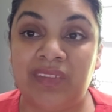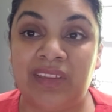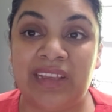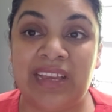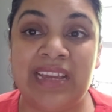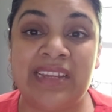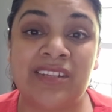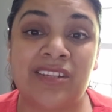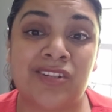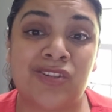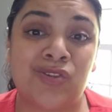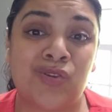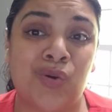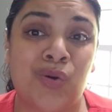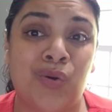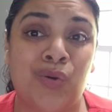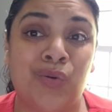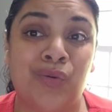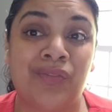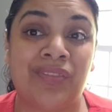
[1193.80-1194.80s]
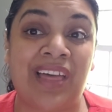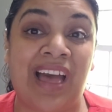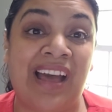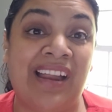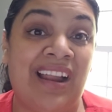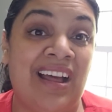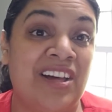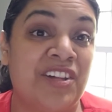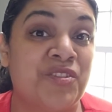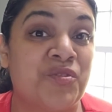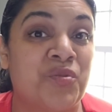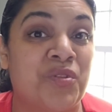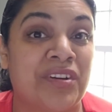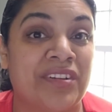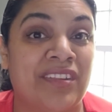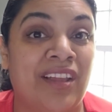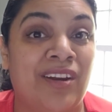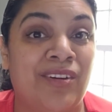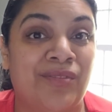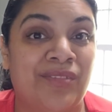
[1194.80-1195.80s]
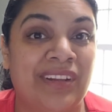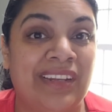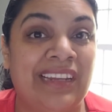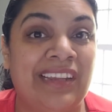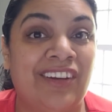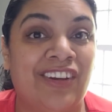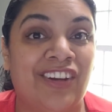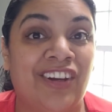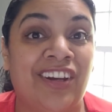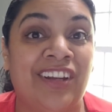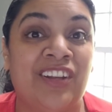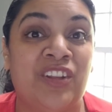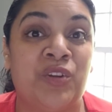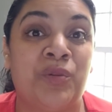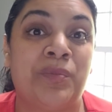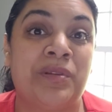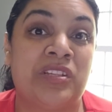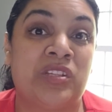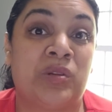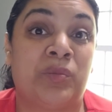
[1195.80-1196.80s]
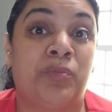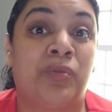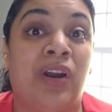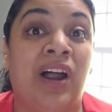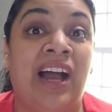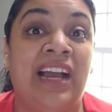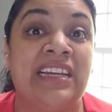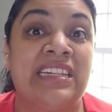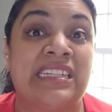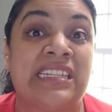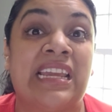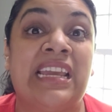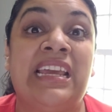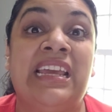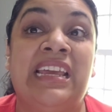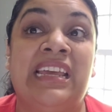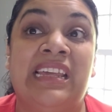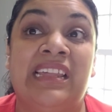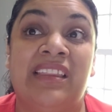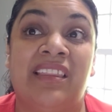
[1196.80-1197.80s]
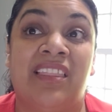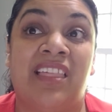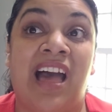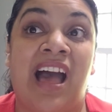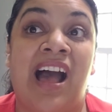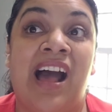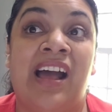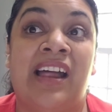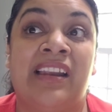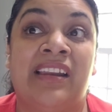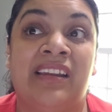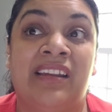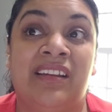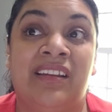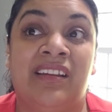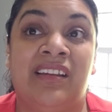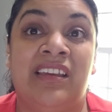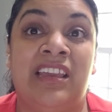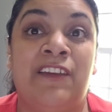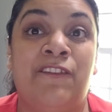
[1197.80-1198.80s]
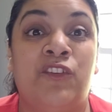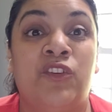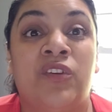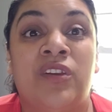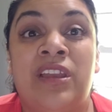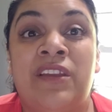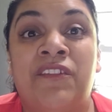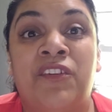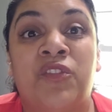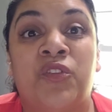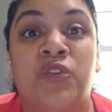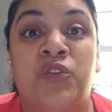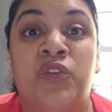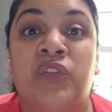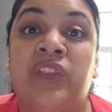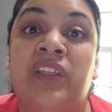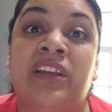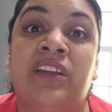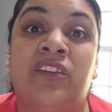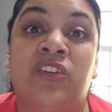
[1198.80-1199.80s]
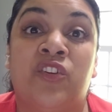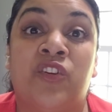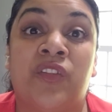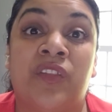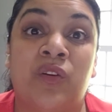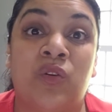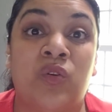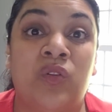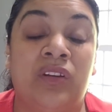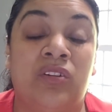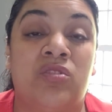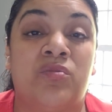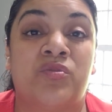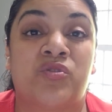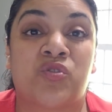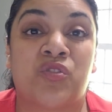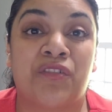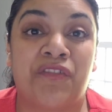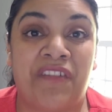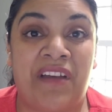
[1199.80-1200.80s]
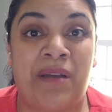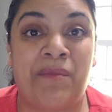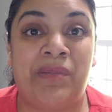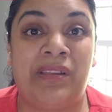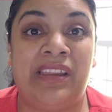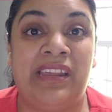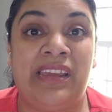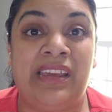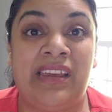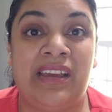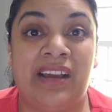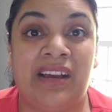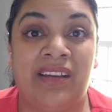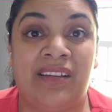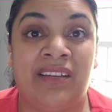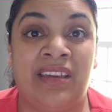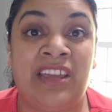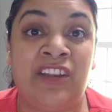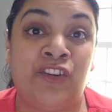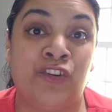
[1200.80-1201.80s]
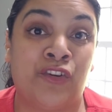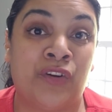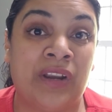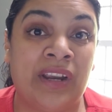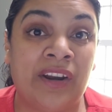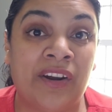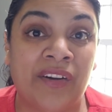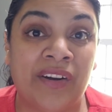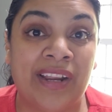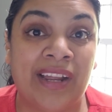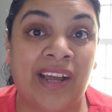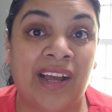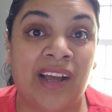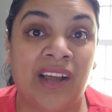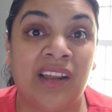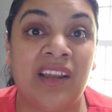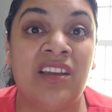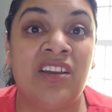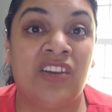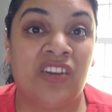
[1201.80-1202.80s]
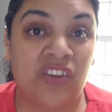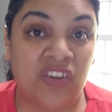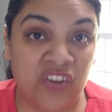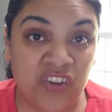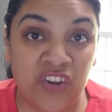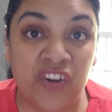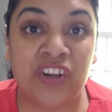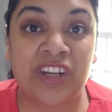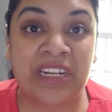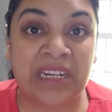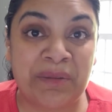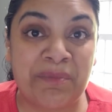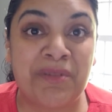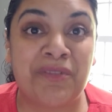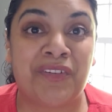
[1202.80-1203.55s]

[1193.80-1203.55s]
And so that has worked out really good. You'd be surprised that even though you think you're the only homeschool family in your area, you're going to be